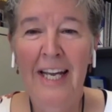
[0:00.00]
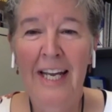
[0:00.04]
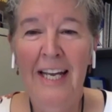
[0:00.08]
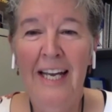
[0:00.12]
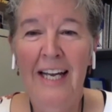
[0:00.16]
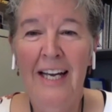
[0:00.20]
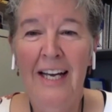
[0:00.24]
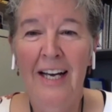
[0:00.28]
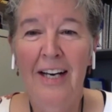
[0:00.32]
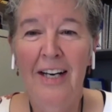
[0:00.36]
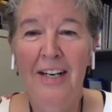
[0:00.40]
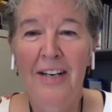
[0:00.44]

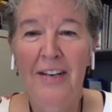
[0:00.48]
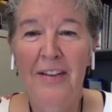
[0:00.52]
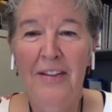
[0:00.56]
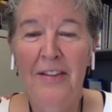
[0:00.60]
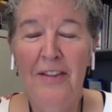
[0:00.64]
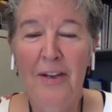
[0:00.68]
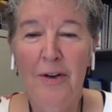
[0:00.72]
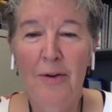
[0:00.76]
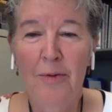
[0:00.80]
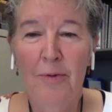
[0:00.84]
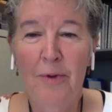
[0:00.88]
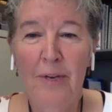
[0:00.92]

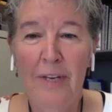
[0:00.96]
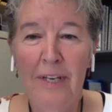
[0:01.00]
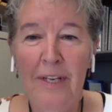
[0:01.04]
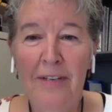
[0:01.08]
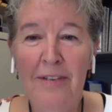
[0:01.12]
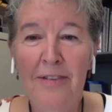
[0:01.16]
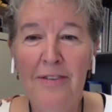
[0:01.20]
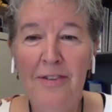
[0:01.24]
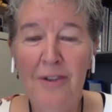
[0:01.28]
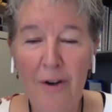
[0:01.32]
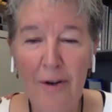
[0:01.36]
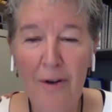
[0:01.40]
There is
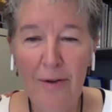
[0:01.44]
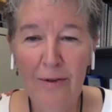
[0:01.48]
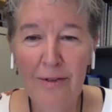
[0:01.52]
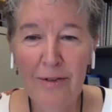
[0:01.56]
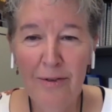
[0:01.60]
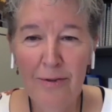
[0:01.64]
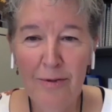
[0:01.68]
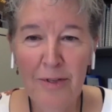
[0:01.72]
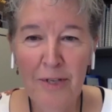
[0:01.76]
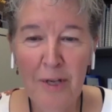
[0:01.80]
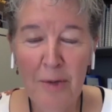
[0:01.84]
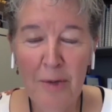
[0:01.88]
also
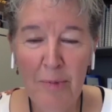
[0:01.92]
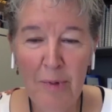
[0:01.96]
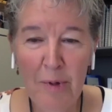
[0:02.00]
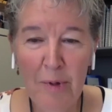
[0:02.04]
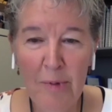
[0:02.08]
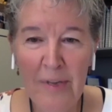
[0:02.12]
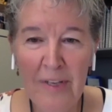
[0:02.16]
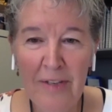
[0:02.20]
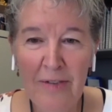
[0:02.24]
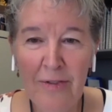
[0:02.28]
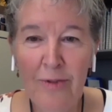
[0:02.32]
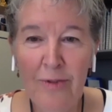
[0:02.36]

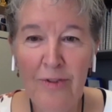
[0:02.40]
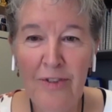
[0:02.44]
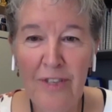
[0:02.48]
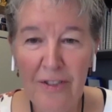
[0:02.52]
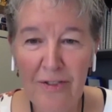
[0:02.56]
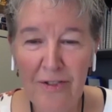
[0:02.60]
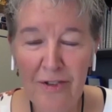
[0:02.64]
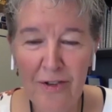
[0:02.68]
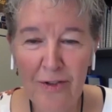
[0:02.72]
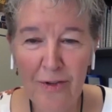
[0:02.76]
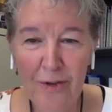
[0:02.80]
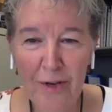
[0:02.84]
supplemental
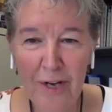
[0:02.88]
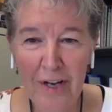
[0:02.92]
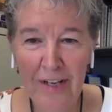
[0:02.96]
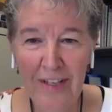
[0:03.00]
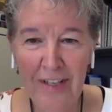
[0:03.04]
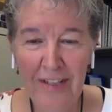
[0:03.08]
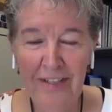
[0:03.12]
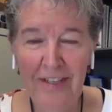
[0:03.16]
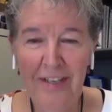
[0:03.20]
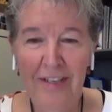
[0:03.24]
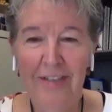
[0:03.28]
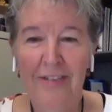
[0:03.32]
digital
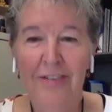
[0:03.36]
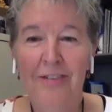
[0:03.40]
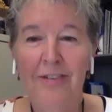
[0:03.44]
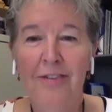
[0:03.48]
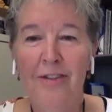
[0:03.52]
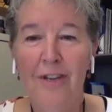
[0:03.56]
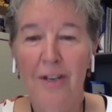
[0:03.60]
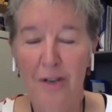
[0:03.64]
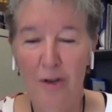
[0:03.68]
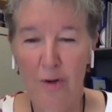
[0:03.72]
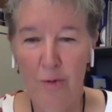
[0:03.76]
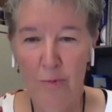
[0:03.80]
content that
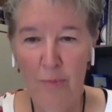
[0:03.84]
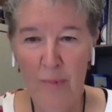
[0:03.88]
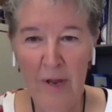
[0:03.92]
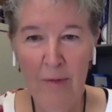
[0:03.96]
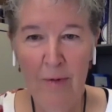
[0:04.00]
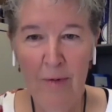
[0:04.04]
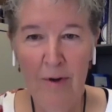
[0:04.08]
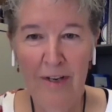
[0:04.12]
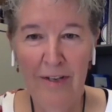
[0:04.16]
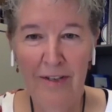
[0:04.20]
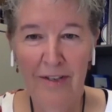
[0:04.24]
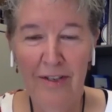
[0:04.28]
you may
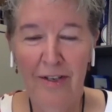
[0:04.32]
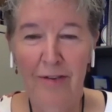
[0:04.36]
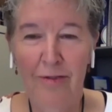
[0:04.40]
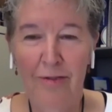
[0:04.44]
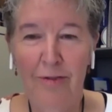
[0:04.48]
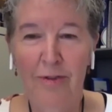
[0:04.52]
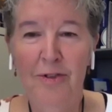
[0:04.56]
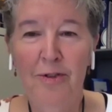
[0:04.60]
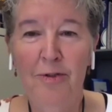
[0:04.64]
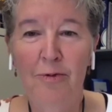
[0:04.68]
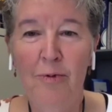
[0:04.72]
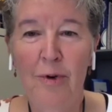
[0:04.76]
want to go
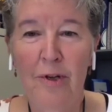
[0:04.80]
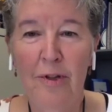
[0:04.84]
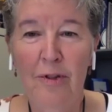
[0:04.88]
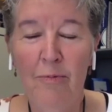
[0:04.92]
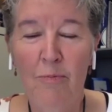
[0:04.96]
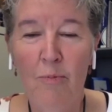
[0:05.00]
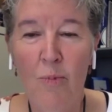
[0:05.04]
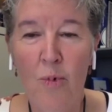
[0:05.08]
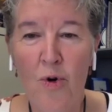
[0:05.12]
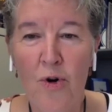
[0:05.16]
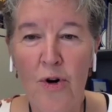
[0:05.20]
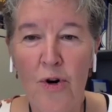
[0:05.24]
to with
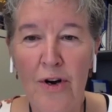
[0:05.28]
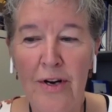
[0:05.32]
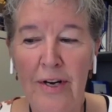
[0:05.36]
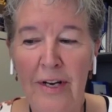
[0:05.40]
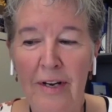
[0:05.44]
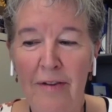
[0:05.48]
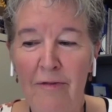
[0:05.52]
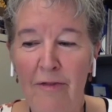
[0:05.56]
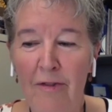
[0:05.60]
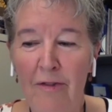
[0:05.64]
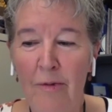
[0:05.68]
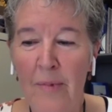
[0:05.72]
more
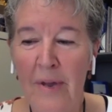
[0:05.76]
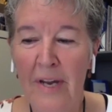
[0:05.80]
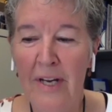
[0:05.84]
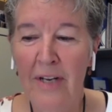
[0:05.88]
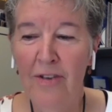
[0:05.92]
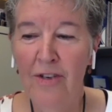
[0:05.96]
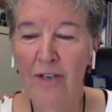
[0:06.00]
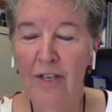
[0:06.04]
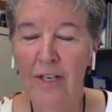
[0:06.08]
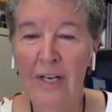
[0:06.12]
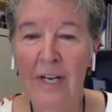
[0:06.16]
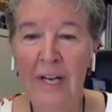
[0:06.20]

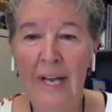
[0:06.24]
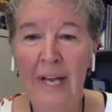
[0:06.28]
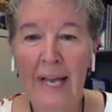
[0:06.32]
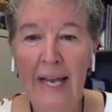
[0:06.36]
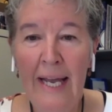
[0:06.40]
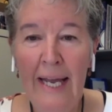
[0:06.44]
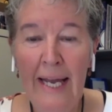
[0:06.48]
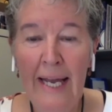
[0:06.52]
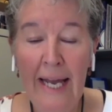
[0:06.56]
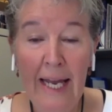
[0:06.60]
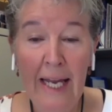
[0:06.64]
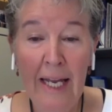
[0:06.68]
information.
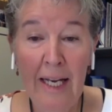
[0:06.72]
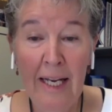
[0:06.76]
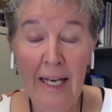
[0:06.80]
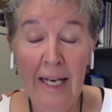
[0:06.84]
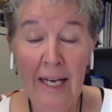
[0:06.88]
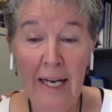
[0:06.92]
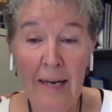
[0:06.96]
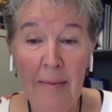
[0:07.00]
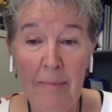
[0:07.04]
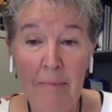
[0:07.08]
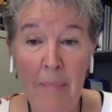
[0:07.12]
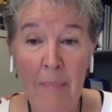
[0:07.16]
And
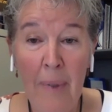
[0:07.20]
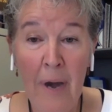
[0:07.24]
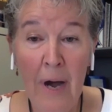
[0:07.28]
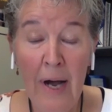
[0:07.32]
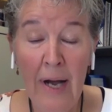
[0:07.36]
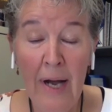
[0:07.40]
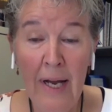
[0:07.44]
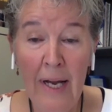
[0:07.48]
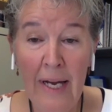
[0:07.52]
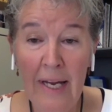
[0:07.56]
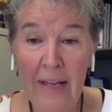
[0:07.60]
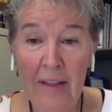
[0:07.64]

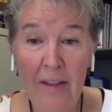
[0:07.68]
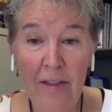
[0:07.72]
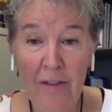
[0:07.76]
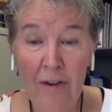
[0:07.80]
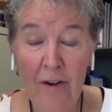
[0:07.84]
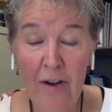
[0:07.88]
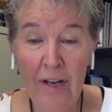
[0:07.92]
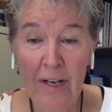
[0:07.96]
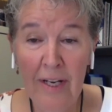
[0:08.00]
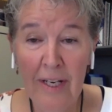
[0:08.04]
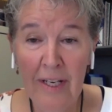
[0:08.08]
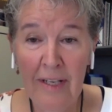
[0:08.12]
my thought
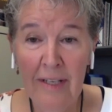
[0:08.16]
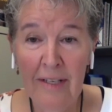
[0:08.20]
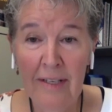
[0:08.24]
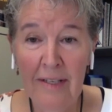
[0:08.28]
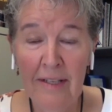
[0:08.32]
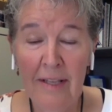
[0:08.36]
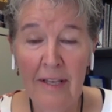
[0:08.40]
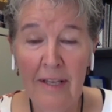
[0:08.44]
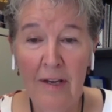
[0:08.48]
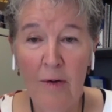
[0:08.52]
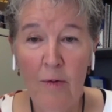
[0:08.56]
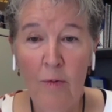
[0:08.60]
is
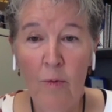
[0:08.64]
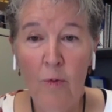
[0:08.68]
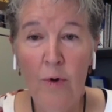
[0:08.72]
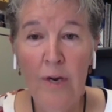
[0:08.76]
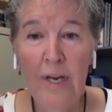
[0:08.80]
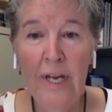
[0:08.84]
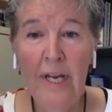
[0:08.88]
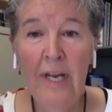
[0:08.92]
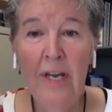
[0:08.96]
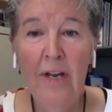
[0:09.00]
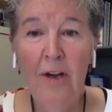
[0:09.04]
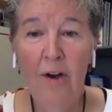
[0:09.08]
that
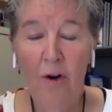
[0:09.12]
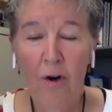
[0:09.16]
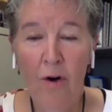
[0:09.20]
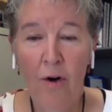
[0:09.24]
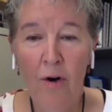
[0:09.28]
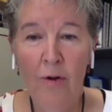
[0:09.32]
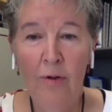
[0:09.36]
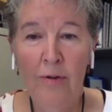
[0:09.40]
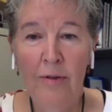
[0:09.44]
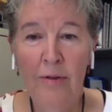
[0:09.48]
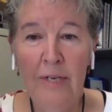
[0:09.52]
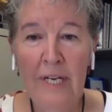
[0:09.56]
we all
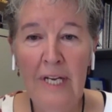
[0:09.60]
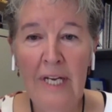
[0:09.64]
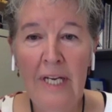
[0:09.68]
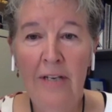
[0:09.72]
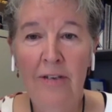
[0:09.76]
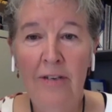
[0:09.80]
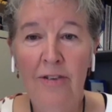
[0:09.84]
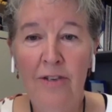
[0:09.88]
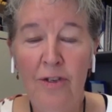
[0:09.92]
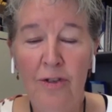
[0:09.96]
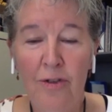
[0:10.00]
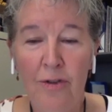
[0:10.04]
need
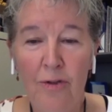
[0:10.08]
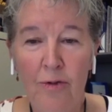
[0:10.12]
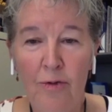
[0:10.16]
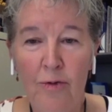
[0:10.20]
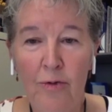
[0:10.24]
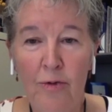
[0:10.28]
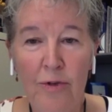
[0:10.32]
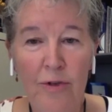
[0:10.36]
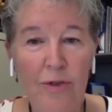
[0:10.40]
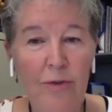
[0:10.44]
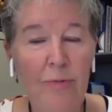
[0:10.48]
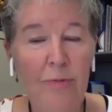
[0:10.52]
to
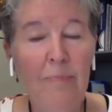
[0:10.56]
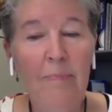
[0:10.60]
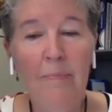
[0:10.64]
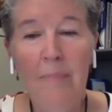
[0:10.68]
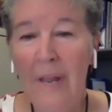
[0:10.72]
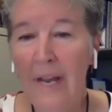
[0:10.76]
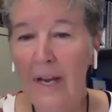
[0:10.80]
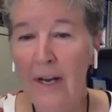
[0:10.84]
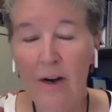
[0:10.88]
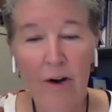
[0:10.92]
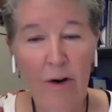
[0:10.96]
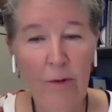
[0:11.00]
make
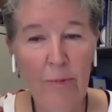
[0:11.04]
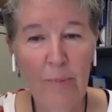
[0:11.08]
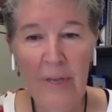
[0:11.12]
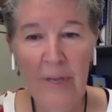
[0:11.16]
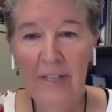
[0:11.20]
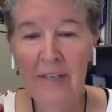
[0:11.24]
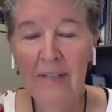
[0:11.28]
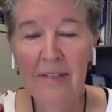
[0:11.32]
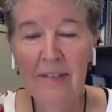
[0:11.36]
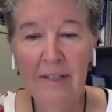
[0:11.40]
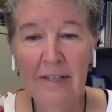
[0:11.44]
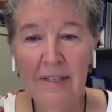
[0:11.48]
our
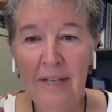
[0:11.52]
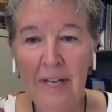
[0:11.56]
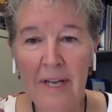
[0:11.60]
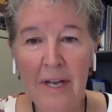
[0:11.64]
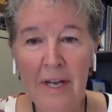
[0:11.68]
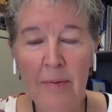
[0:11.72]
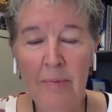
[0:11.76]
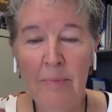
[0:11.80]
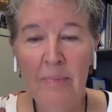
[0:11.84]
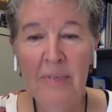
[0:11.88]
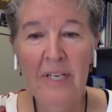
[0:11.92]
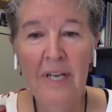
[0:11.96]
best
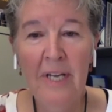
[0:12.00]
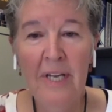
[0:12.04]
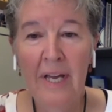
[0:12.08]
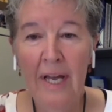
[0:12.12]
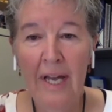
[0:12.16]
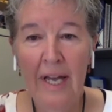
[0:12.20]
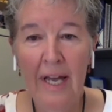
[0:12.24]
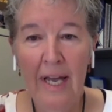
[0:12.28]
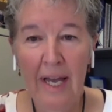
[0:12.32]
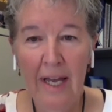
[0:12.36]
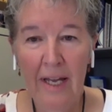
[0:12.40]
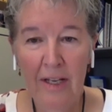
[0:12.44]
attempt
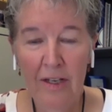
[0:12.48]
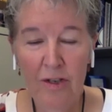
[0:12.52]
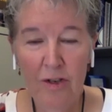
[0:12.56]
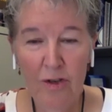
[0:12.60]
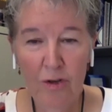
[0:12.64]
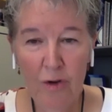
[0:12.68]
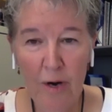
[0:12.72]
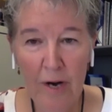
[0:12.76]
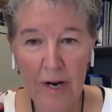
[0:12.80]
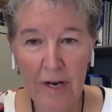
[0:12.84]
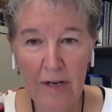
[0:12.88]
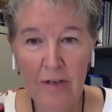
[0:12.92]
at
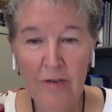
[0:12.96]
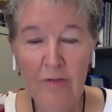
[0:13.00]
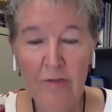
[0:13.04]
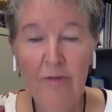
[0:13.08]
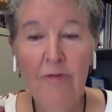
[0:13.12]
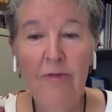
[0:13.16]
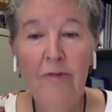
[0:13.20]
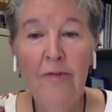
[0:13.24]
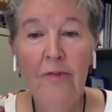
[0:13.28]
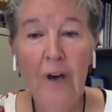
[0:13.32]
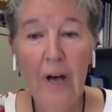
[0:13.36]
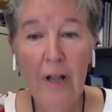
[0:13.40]
trying to
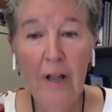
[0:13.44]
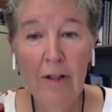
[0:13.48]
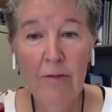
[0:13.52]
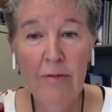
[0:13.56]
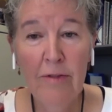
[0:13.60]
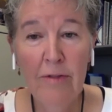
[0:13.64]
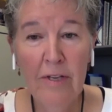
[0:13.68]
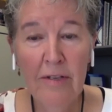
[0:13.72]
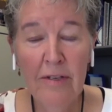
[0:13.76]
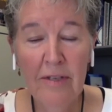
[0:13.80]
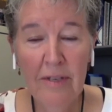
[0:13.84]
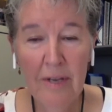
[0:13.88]
follow
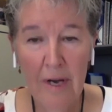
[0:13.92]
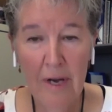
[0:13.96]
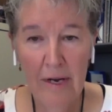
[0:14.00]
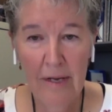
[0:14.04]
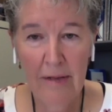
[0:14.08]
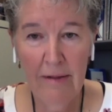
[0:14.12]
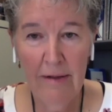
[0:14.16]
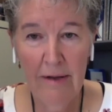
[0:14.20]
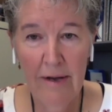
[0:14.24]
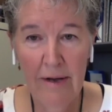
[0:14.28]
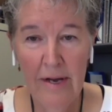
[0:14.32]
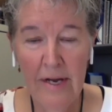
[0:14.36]
this
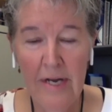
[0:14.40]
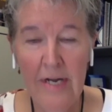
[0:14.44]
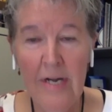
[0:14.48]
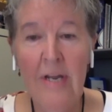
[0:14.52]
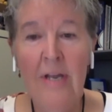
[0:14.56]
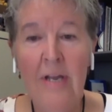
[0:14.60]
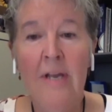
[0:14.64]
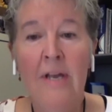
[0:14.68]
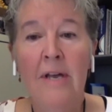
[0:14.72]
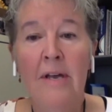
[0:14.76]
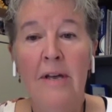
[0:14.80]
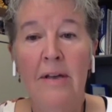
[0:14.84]
guideline
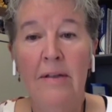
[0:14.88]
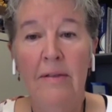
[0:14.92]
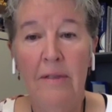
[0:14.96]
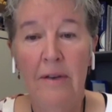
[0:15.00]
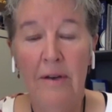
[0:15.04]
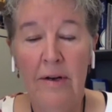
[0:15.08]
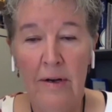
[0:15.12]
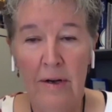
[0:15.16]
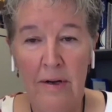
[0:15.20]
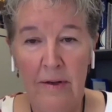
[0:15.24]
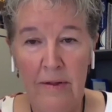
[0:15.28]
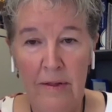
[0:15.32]

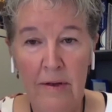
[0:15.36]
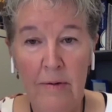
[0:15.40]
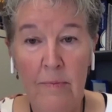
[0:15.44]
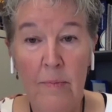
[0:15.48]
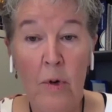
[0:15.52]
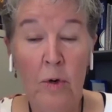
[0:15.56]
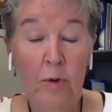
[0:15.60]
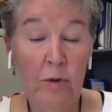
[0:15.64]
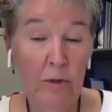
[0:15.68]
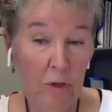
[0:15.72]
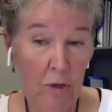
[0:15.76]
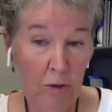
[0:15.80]
the
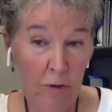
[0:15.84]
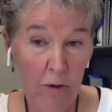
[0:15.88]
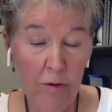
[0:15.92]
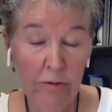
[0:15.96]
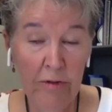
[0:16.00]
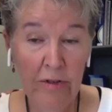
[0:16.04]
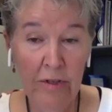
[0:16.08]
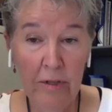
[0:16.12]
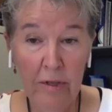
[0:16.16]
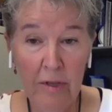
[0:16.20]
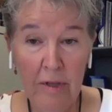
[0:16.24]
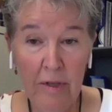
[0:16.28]
most
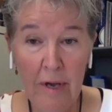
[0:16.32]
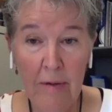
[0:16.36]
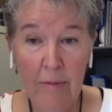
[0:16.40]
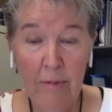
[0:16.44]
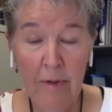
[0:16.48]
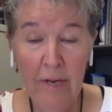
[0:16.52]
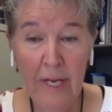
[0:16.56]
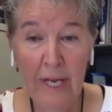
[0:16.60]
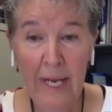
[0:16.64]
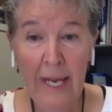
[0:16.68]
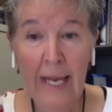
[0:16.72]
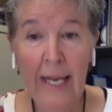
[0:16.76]
closely that we
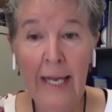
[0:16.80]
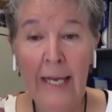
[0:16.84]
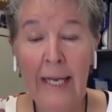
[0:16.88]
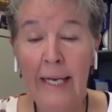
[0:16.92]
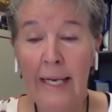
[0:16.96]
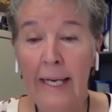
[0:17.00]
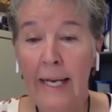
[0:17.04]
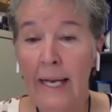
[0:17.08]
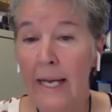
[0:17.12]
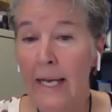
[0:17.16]
can.